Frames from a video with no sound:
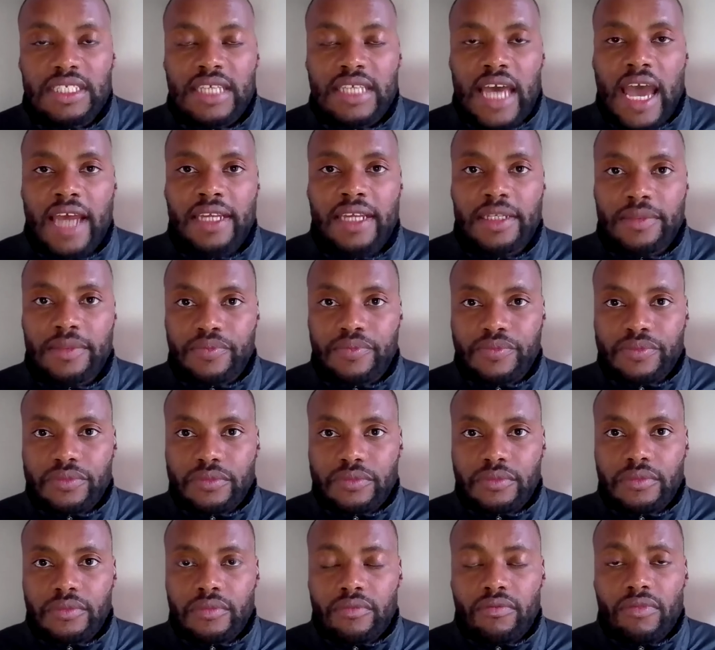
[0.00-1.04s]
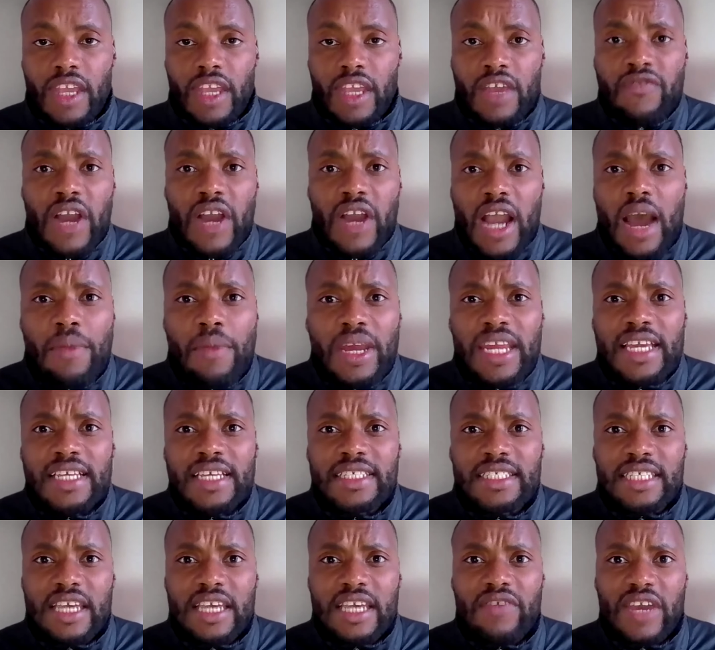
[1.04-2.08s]
is that if a company
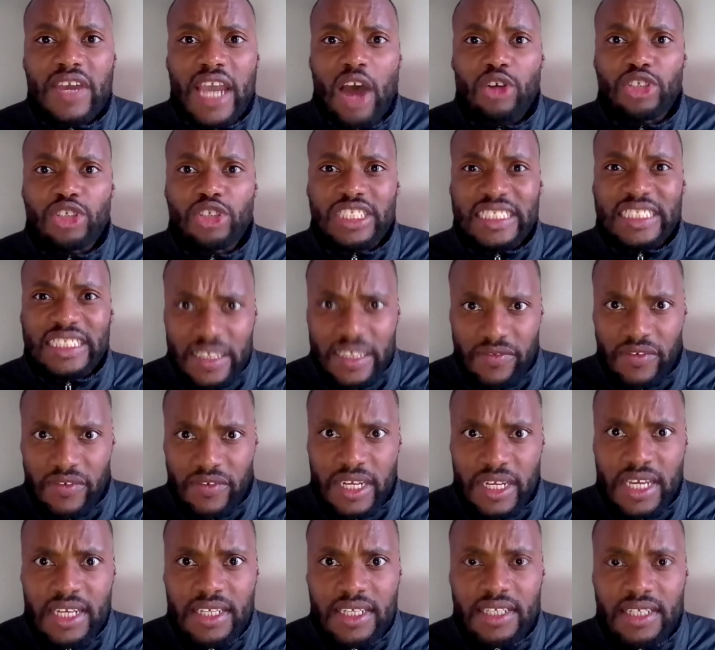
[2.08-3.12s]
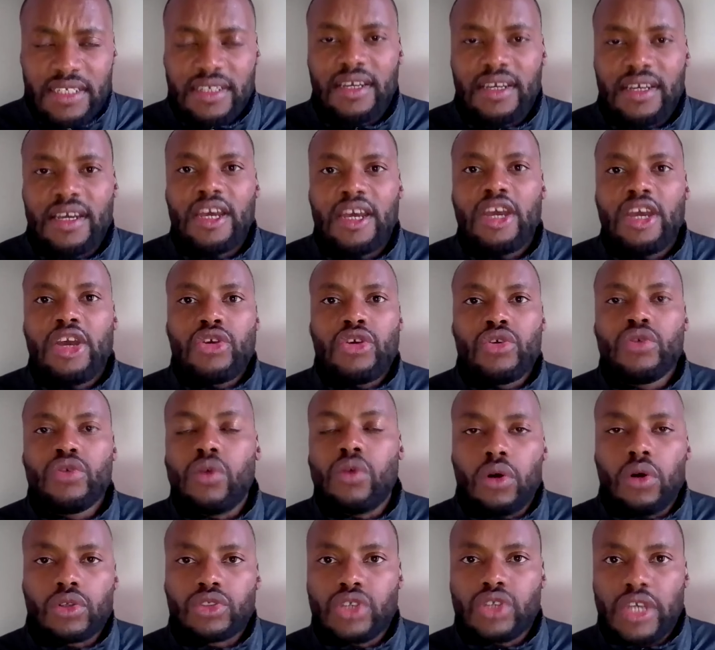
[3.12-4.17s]
is giving out dividend,
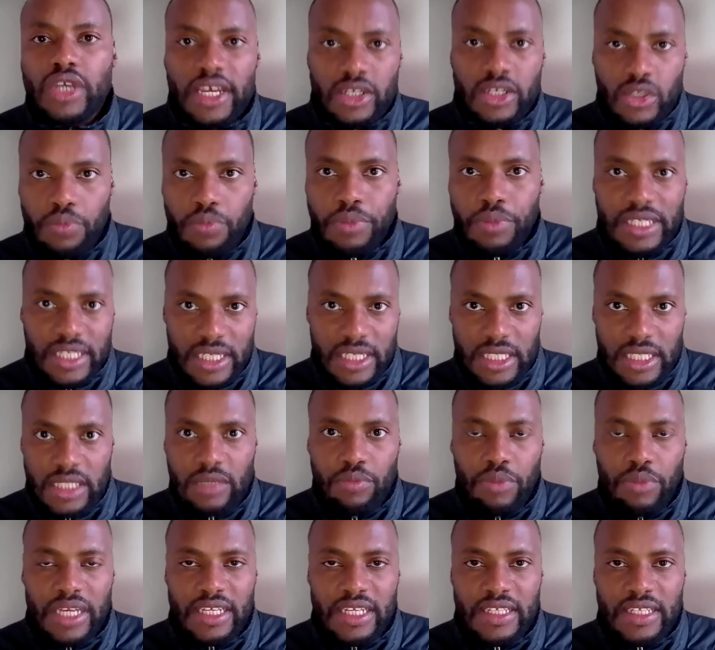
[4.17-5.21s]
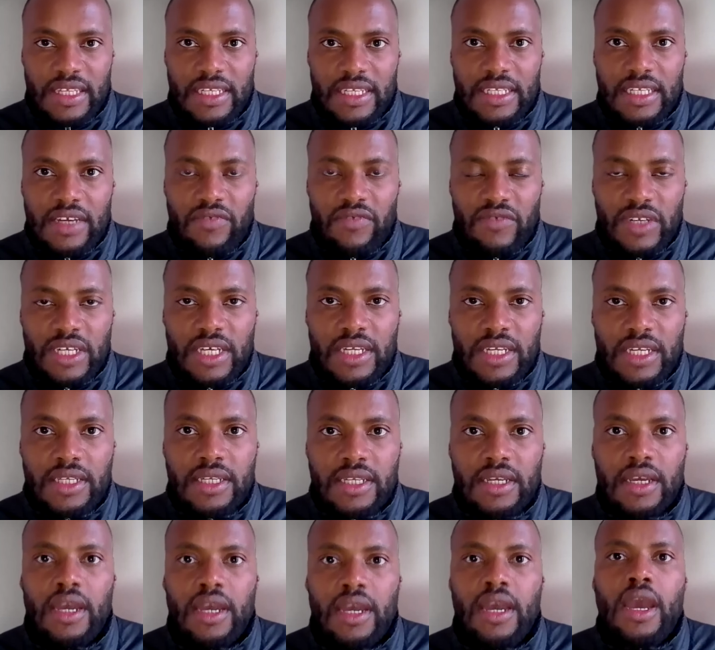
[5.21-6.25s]
you also get to participate in the dividend.
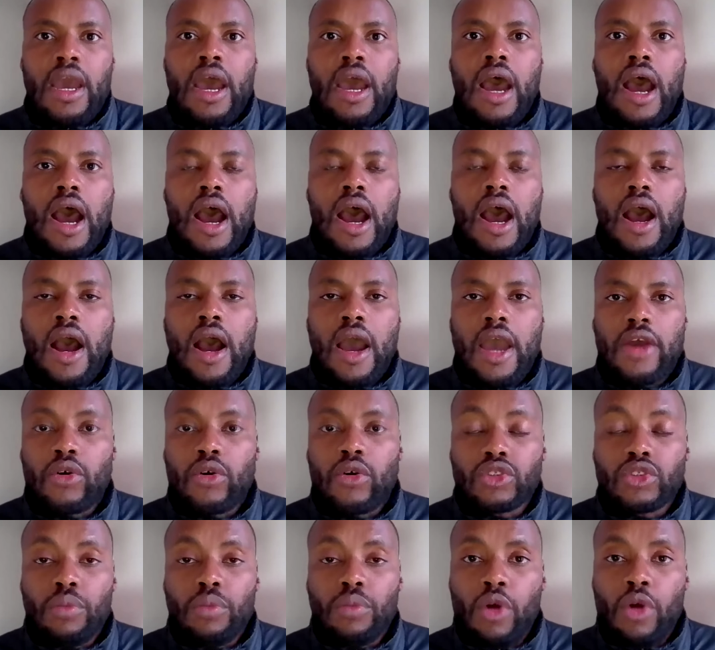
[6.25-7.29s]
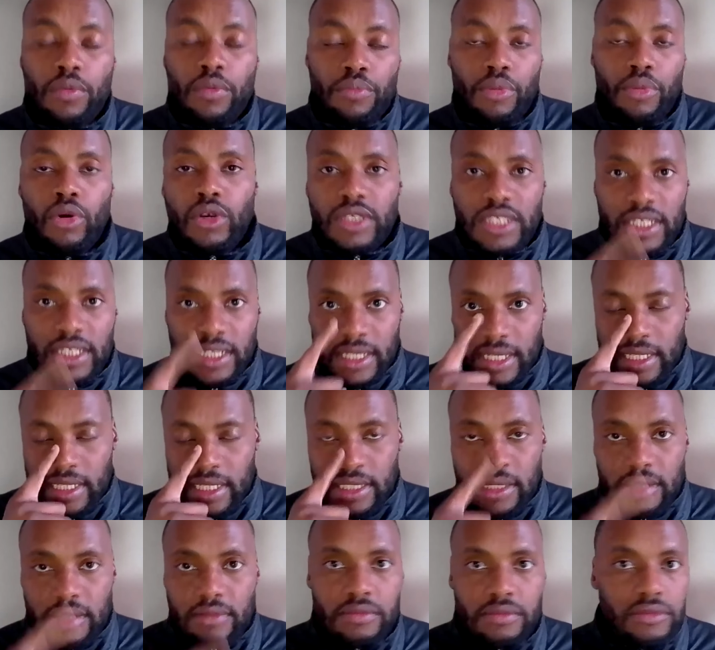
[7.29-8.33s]
Uh, and also, more
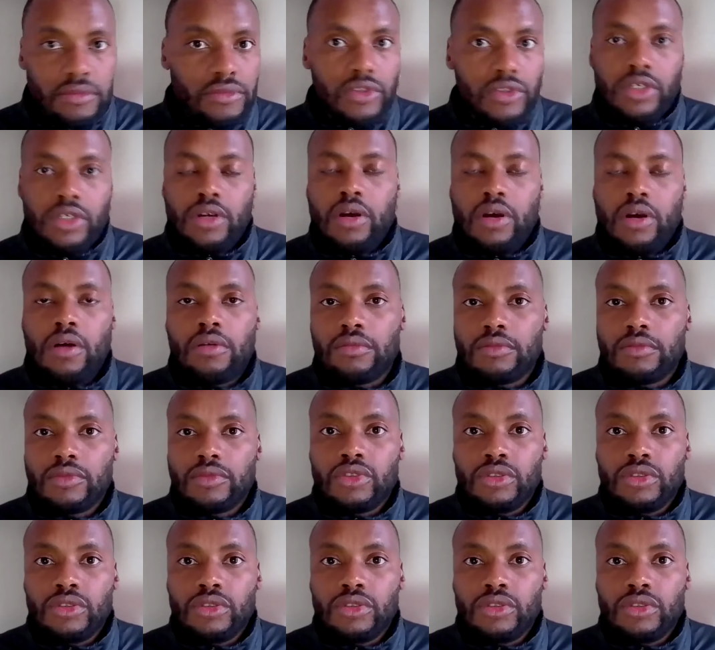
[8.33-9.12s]
importantly, you know,